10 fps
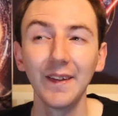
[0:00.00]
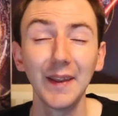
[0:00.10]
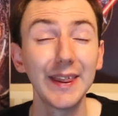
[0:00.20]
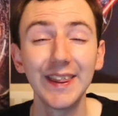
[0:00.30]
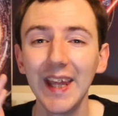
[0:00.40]
And
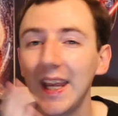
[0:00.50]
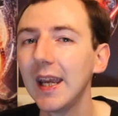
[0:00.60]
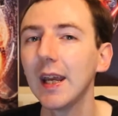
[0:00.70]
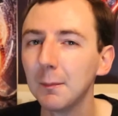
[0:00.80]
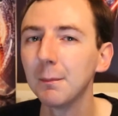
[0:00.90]

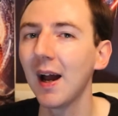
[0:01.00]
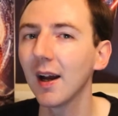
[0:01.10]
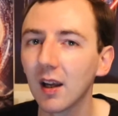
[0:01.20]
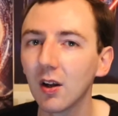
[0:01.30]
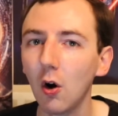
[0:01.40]
thinking
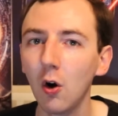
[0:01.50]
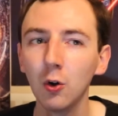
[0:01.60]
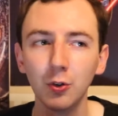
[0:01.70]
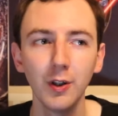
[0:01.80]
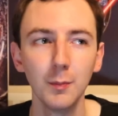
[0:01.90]
back
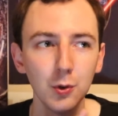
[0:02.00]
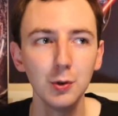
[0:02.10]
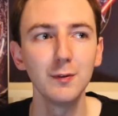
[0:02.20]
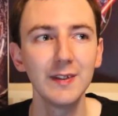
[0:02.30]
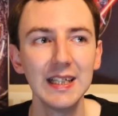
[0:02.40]
on the
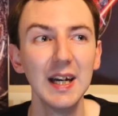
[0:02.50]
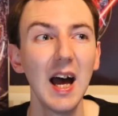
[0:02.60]
movie,